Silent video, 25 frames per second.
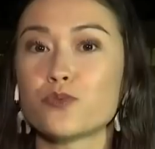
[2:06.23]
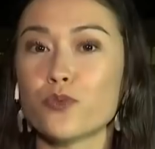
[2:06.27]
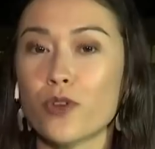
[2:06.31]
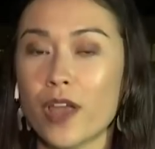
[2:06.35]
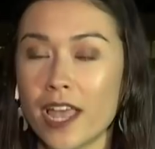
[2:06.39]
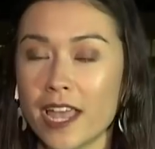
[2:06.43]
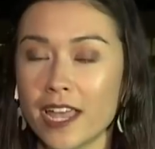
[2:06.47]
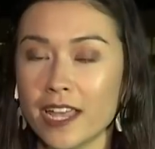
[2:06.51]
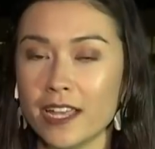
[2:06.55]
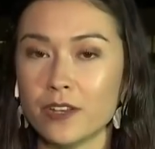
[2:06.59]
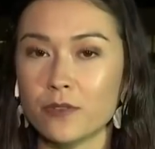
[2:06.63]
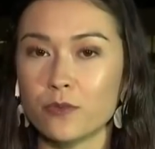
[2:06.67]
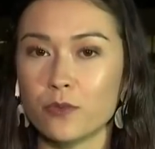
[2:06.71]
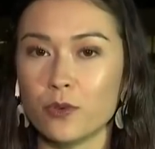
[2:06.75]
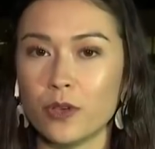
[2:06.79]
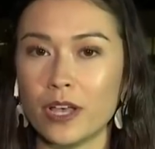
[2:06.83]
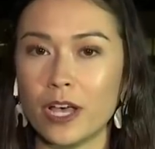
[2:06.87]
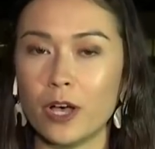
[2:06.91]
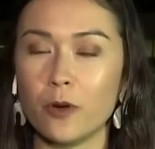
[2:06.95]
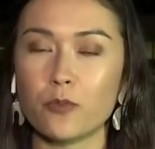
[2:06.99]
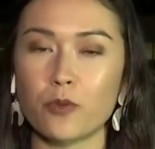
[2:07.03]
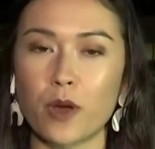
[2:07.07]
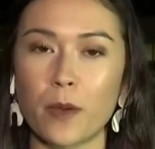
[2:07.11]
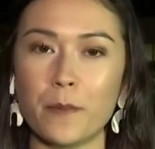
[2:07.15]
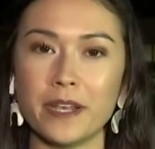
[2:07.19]
raid will
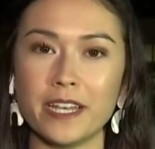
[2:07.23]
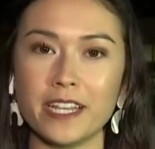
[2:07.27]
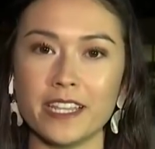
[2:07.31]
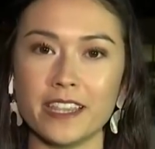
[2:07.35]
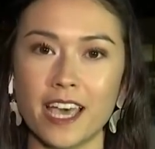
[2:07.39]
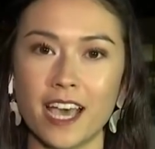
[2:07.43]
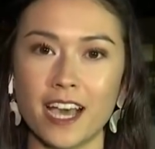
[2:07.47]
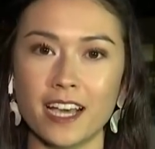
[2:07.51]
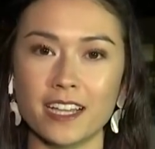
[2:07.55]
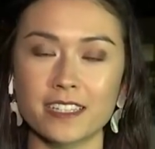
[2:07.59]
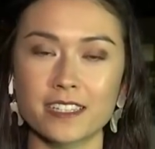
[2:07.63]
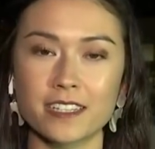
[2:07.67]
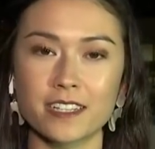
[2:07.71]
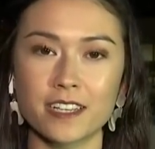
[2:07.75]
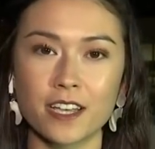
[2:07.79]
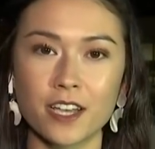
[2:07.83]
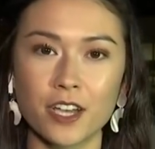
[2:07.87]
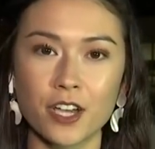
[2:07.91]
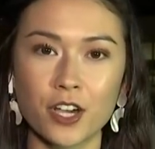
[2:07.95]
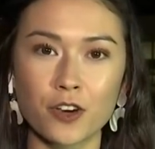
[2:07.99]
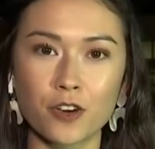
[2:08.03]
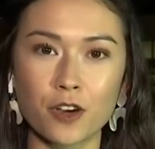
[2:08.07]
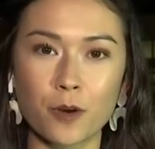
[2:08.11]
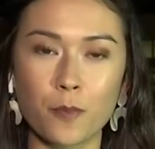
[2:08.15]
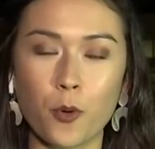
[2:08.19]
help remedy that.
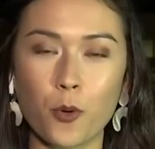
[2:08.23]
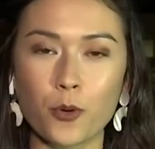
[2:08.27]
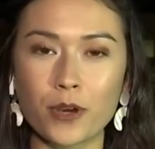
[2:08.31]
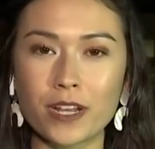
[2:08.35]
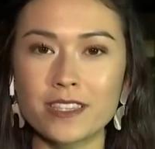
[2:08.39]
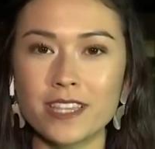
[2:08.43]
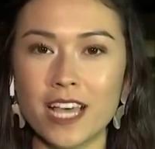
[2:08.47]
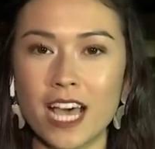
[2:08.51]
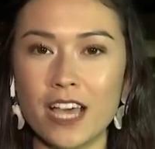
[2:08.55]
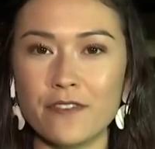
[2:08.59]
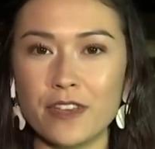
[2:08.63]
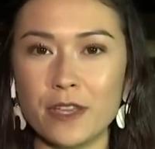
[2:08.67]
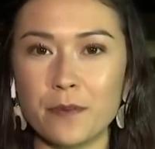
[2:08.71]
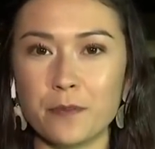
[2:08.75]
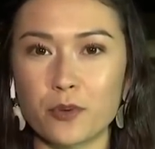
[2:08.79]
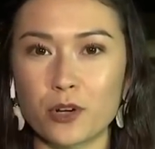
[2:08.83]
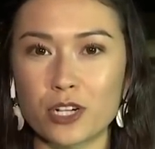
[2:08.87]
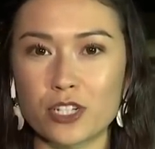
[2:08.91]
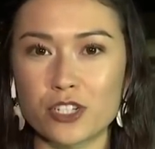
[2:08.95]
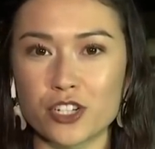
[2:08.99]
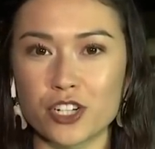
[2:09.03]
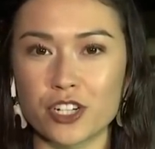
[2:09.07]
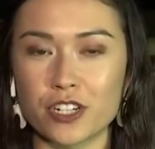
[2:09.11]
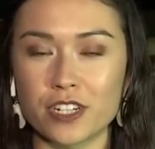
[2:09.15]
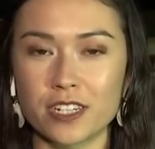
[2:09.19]
Reporting live in
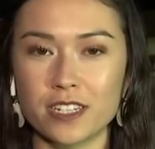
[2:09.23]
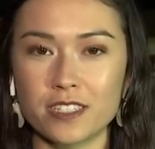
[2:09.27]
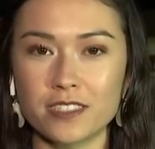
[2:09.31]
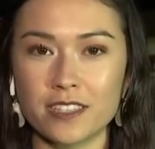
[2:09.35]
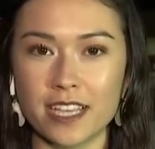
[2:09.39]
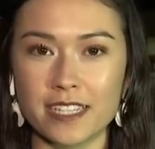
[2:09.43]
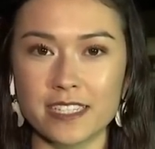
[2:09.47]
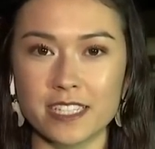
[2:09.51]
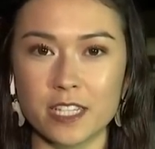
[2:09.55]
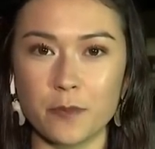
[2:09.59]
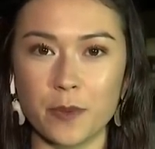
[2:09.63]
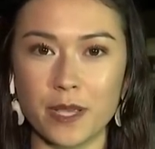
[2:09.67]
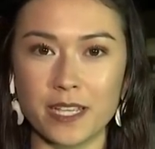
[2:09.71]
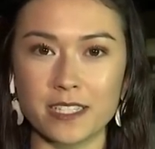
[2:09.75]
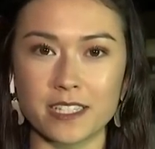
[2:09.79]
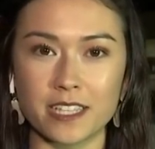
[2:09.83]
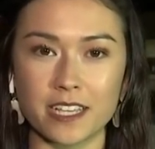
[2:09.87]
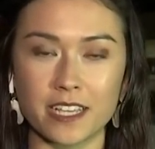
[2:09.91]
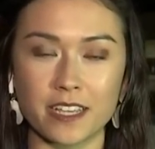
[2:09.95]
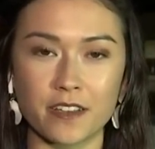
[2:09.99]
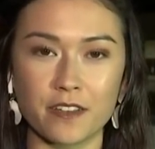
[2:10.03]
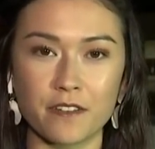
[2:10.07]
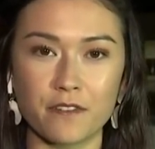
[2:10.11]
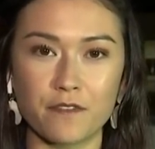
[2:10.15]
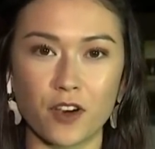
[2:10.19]
Prichard, Lacey
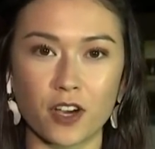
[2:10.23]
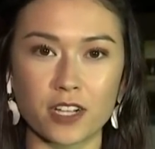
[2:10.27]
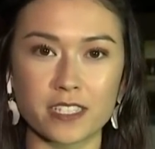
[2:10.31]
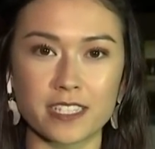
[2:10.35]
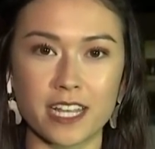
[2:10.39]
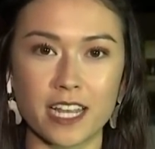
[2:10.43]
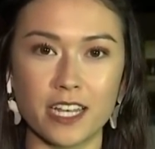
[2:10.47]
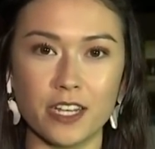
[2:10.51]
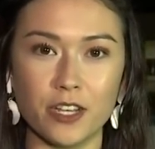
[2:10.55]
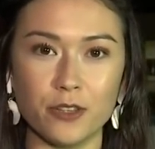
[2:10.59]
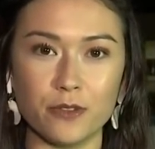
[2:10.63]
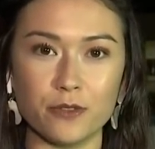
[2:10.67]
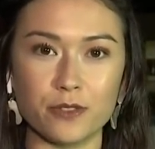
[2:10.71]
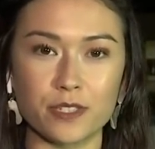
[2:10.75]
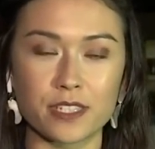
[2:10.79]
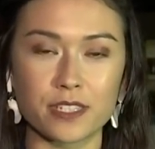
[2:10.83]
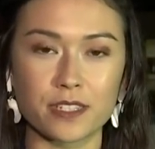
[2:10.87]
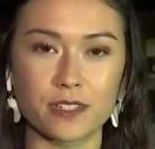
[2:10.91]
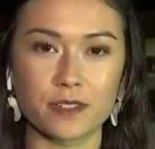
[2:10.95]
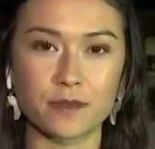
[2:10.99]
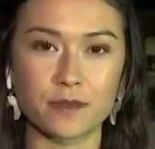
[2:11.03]
Beasley, Fox 10 News.